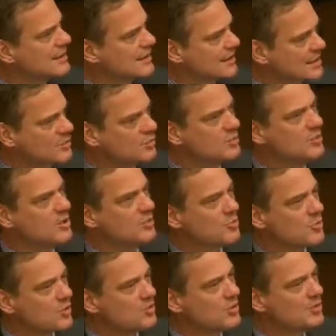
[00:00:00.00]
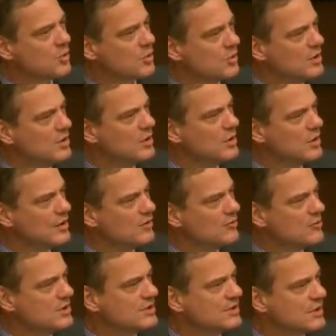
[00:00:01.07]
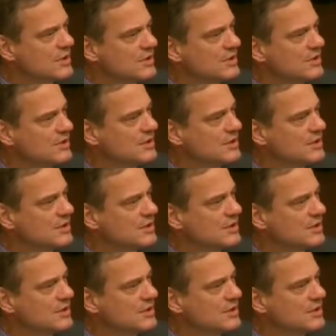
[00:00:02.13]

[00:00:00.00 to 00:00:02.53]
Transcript: this would be a problem only if we start